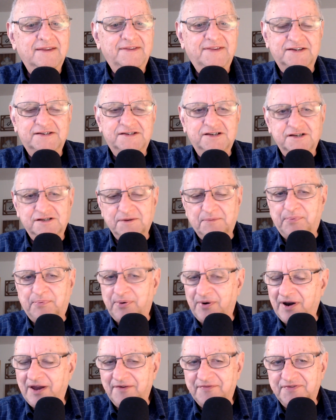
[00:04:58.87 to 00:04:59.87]
this is a
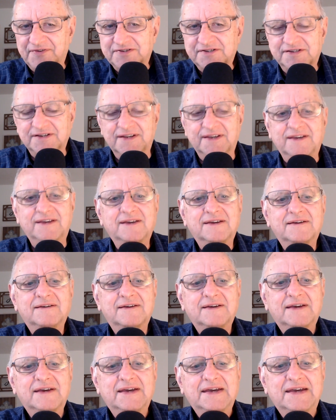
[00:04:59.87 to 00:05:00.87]
prophecy
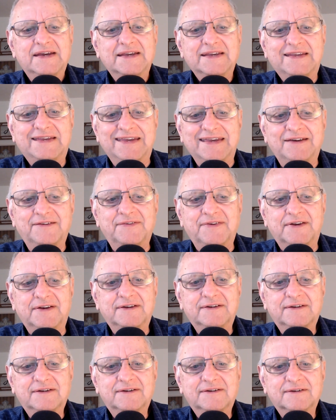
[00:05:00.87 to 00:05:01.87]

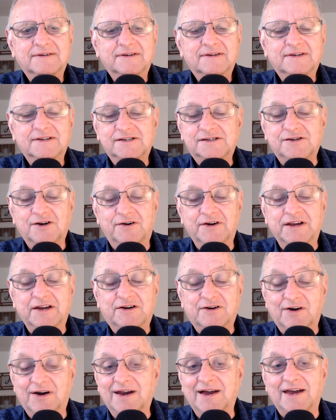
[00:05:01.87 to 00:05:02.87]
given concerning
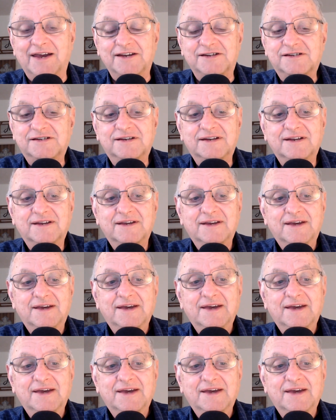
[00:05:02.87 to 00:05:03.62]
Christ.